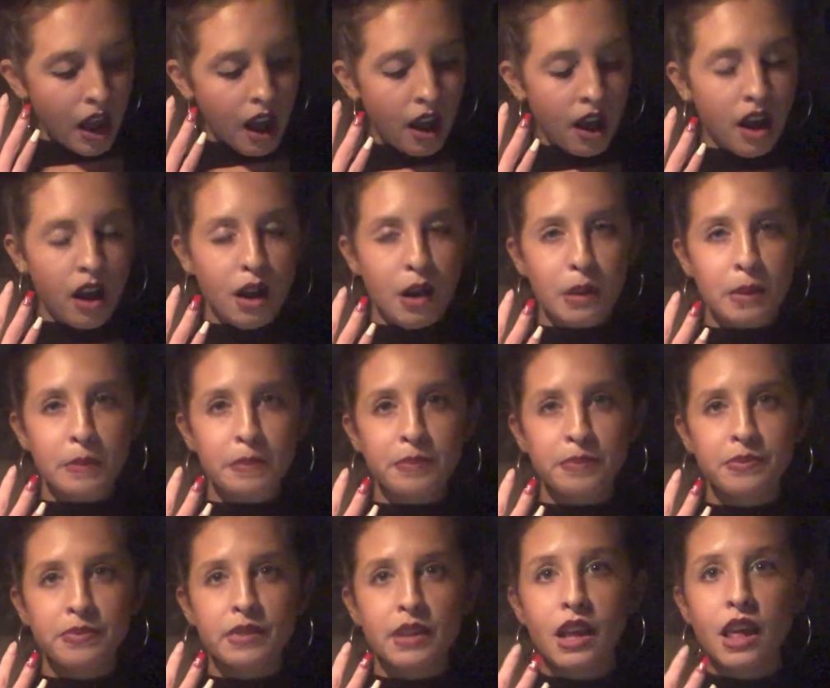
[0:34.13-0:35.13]

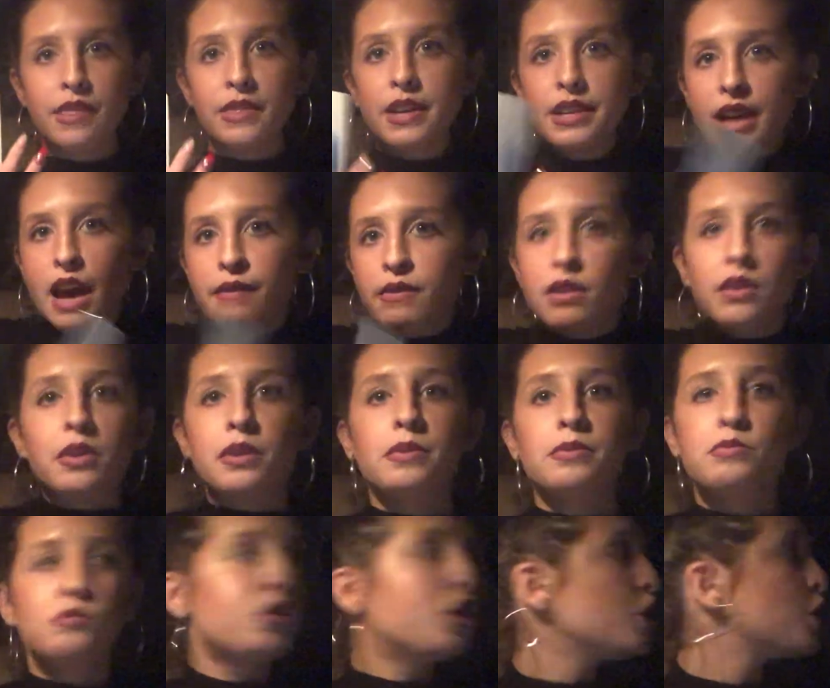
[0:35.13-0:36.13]
Um, the devil
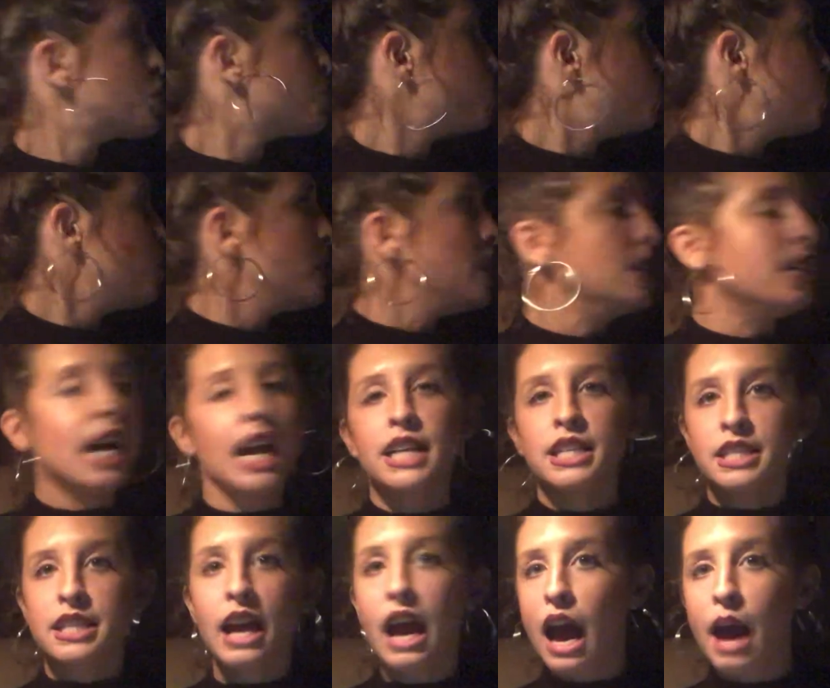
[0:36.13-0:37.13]
just would
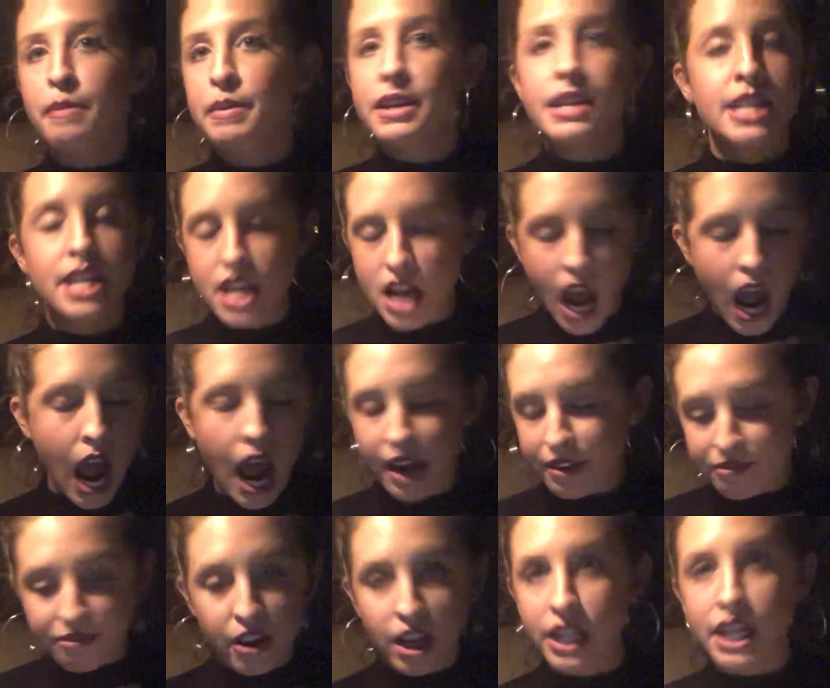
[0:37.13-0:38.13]
not stop. It
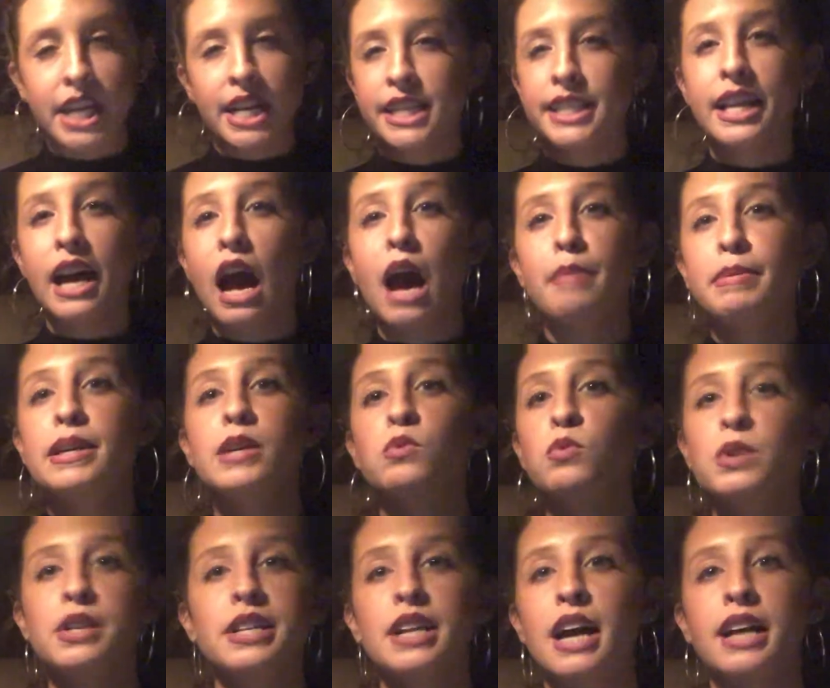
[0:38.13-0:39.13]
non-fucking stop. It
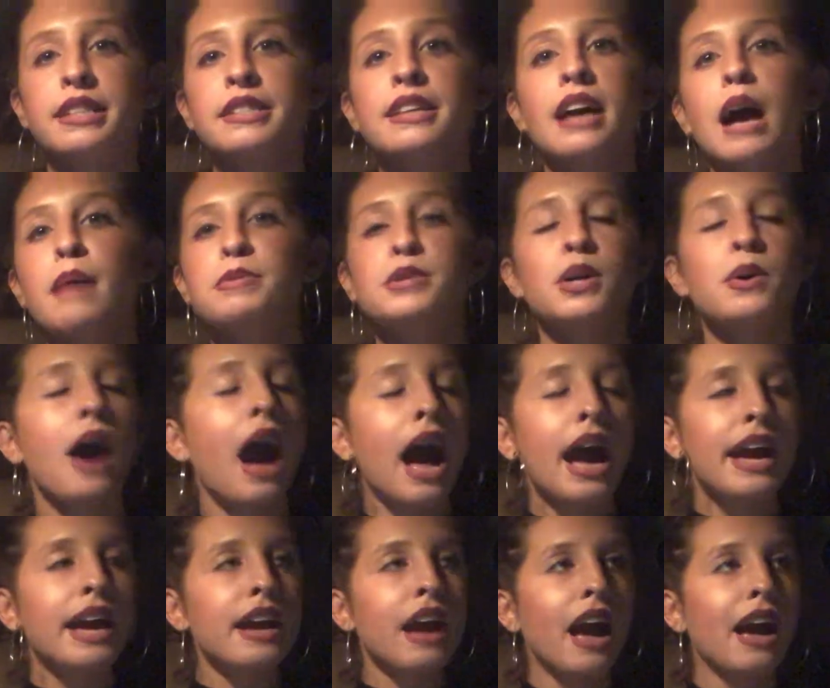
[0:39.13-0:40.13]
would not stop. So
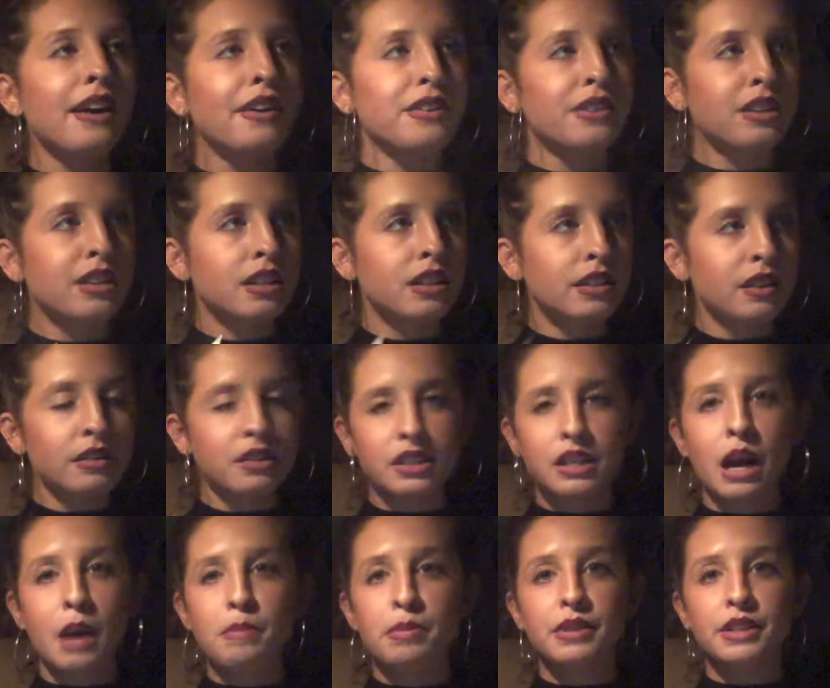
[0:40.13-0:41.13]
I, I, there's
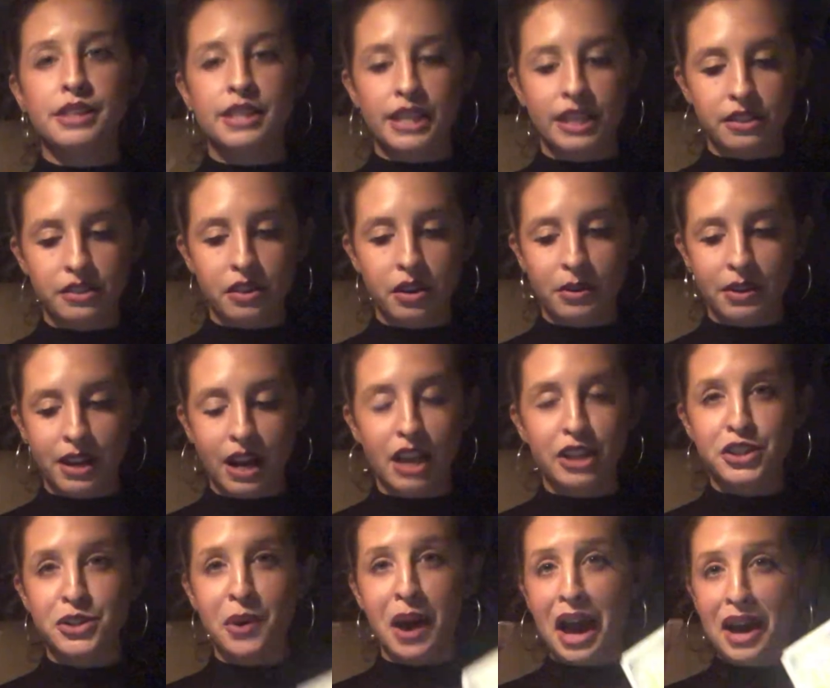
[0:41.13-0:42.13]
a couple of things going
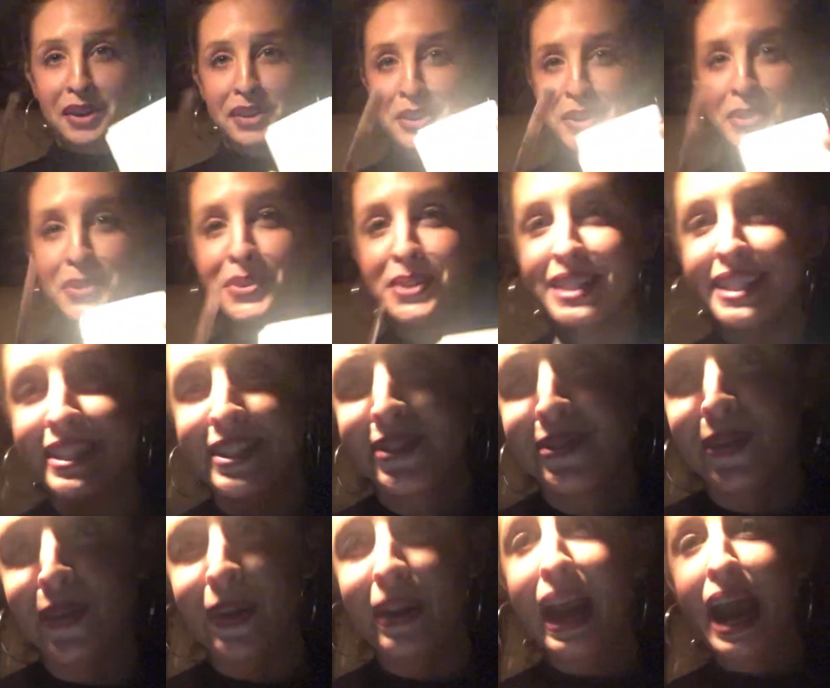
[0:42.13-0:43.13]
on. So I don't know who this is
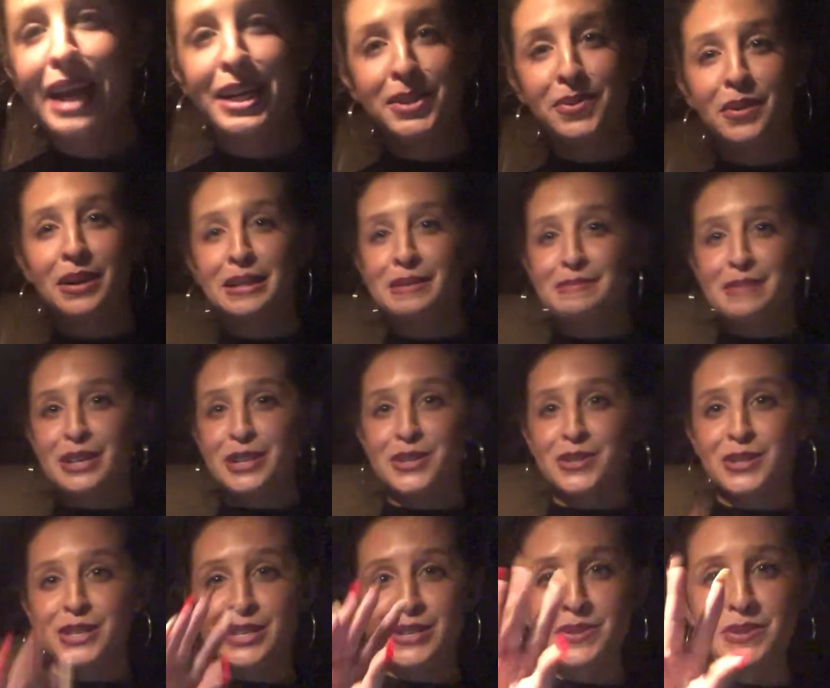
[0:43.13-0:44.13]
for. I just wanted to make
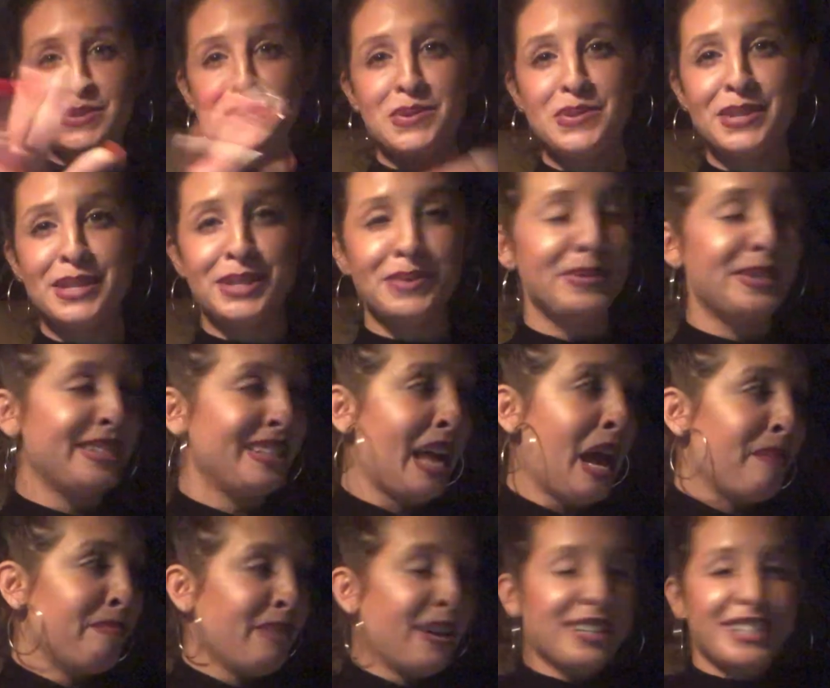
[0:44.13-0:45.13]
sure that you knew this was
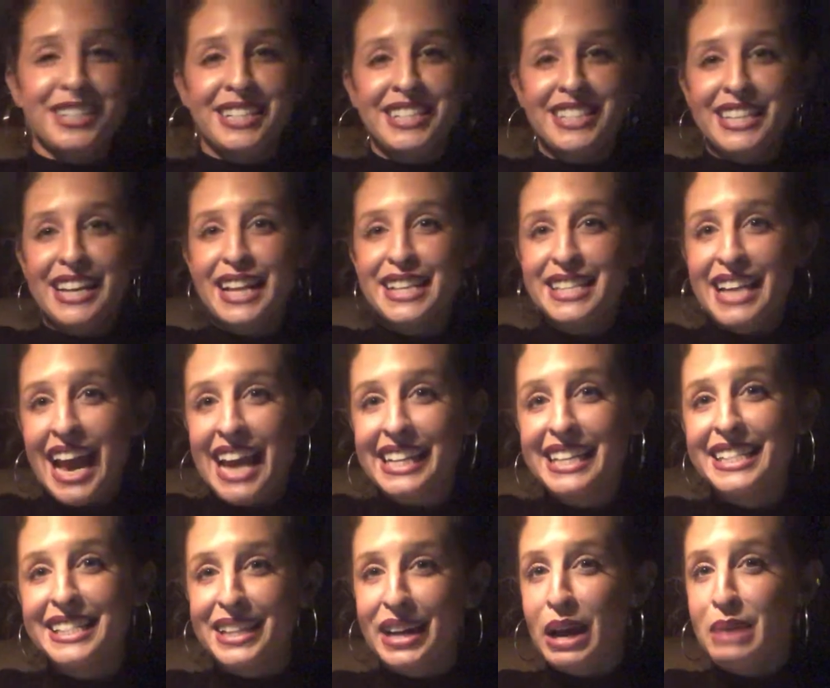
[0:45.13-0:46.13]
not prejudice against
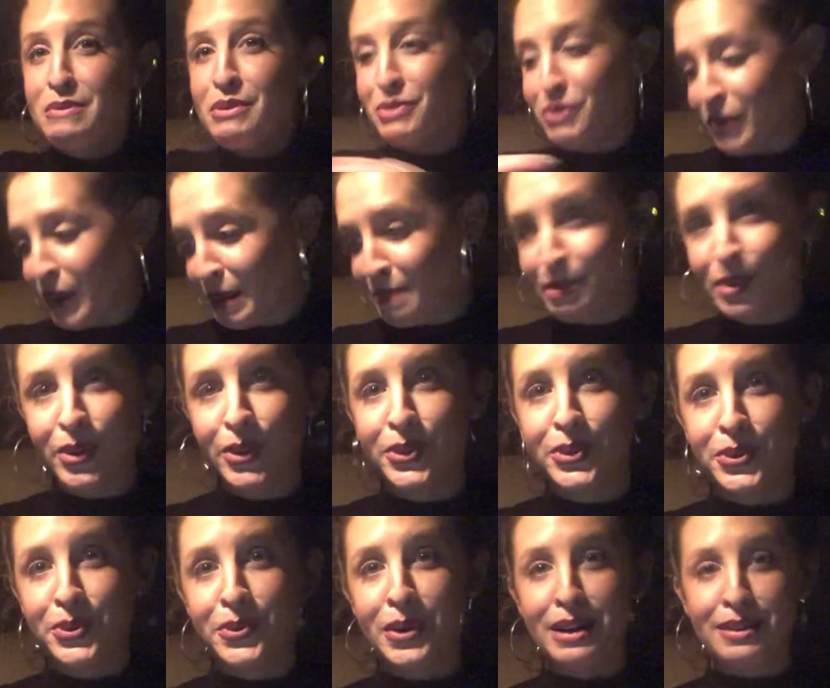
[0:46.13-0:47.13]
any sign before I
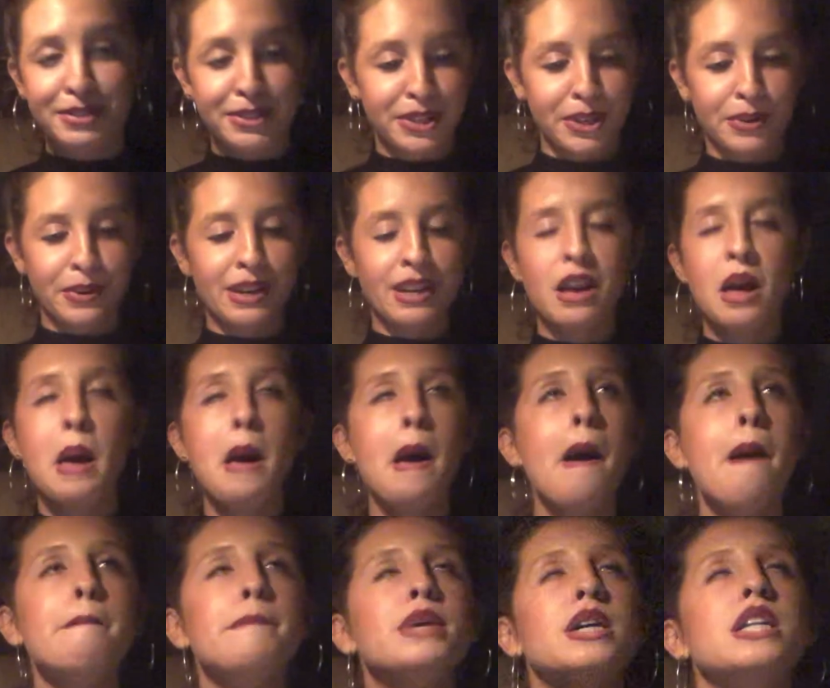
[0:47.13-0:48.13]
pulled who I was doing,
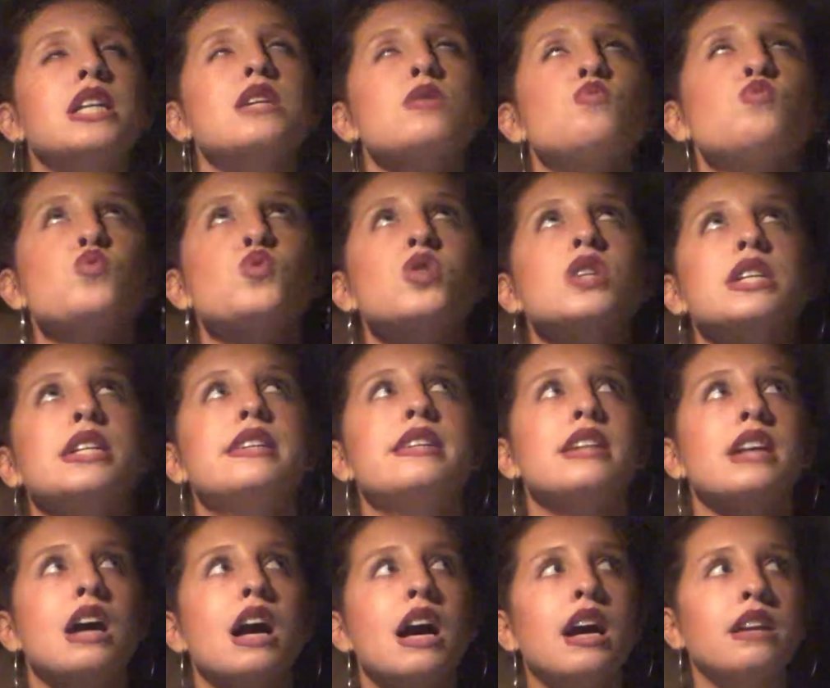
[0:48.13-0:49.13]
but it would
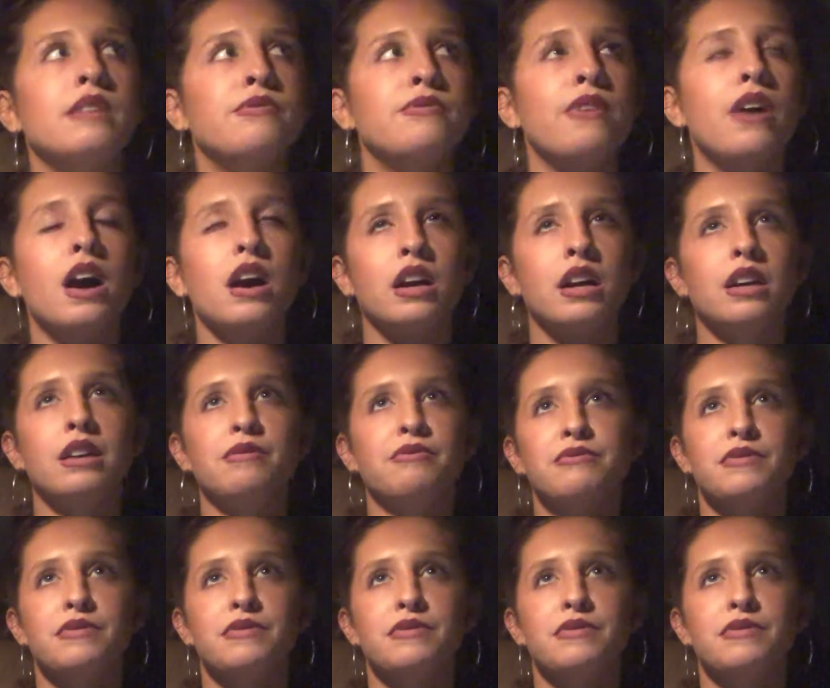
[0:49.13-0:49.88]
not fuck.